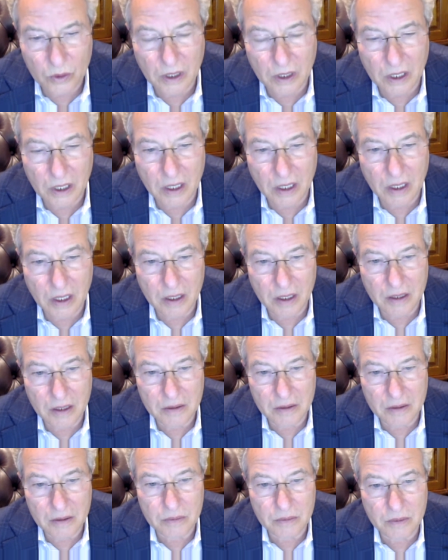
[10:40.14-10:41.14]

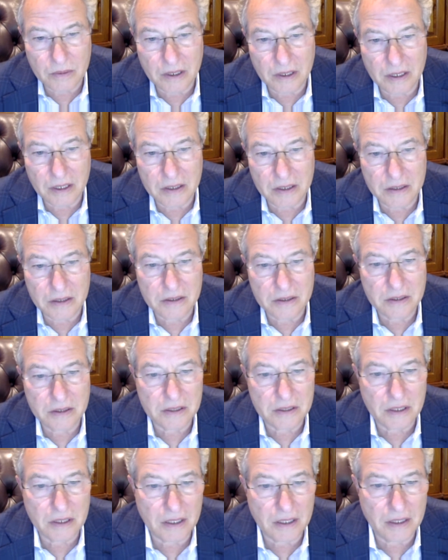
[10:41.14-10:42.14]
was
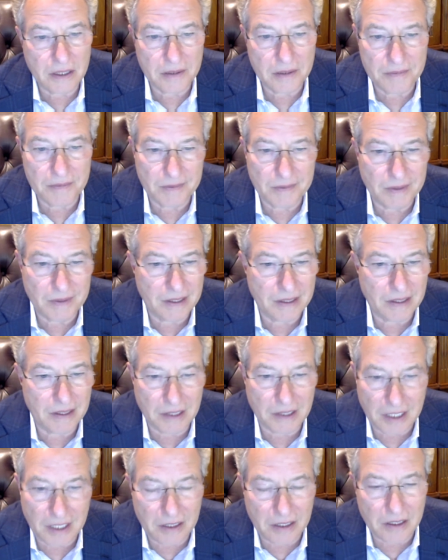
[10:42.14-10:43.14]
an
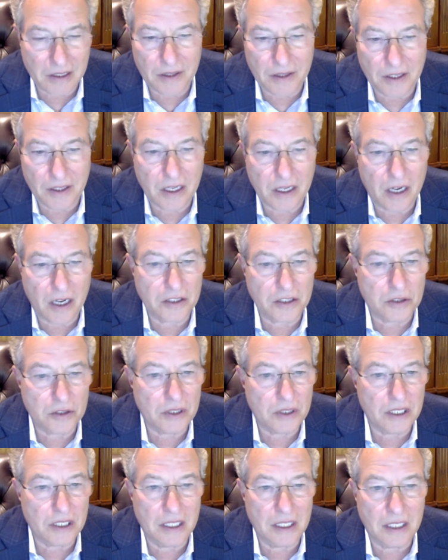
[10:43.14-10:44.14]
illegal in the
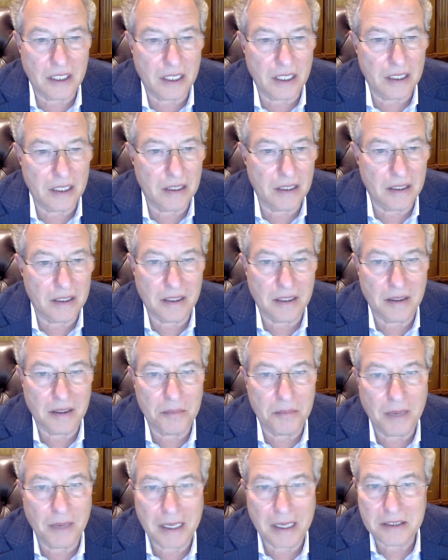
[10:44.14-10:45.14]
country, a
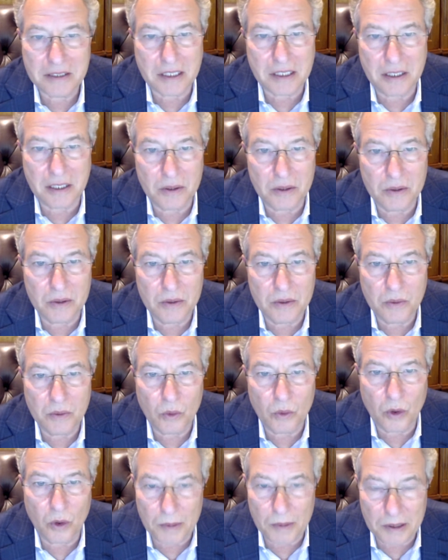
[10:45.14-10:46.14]
Mexican
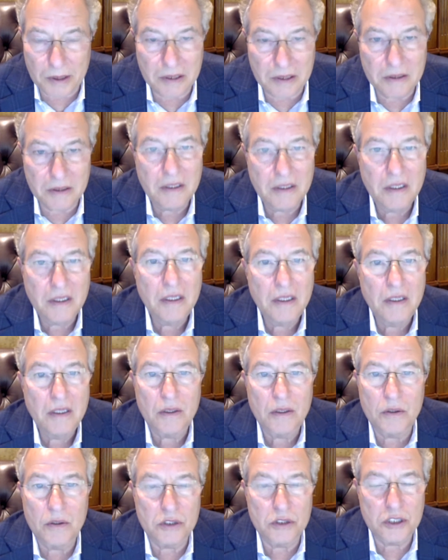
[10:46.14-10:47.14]
woman
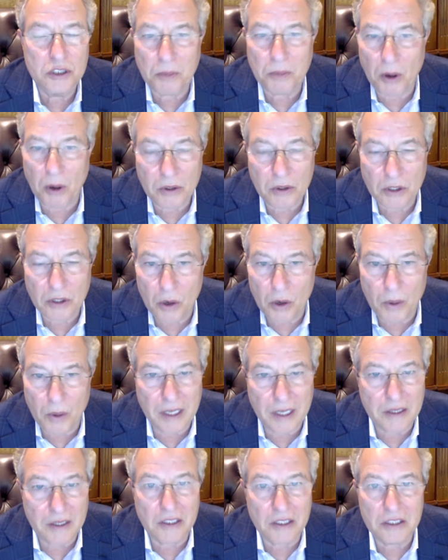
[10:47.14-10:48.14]
who spoke no
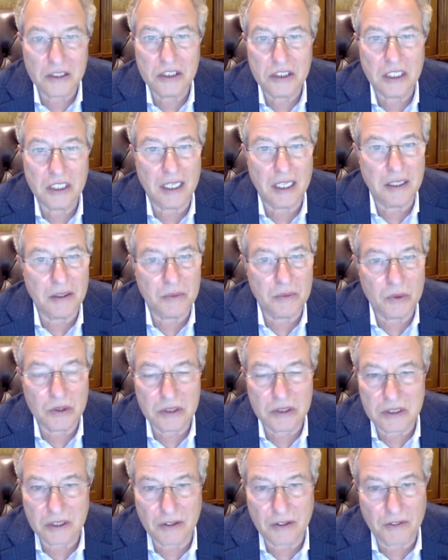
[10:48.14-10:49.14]
English and
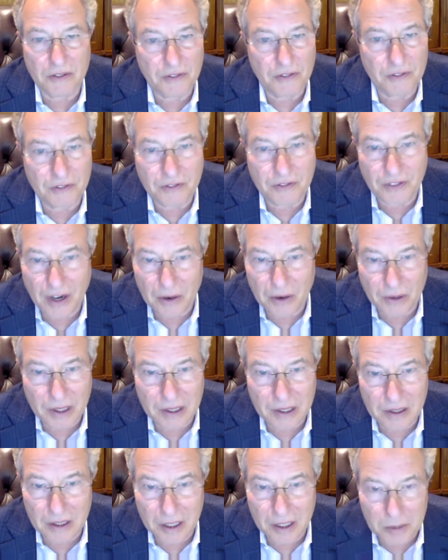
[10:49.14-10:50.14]
was of
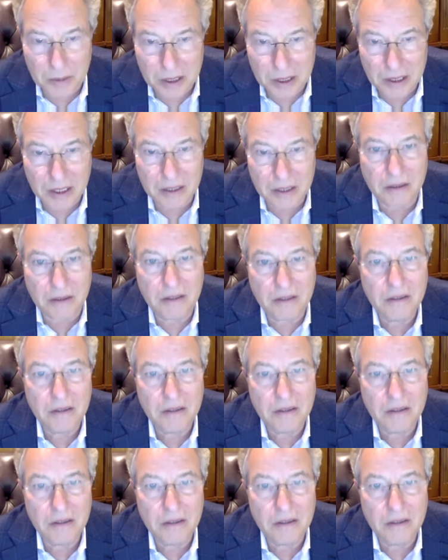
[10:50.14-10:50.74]
very limited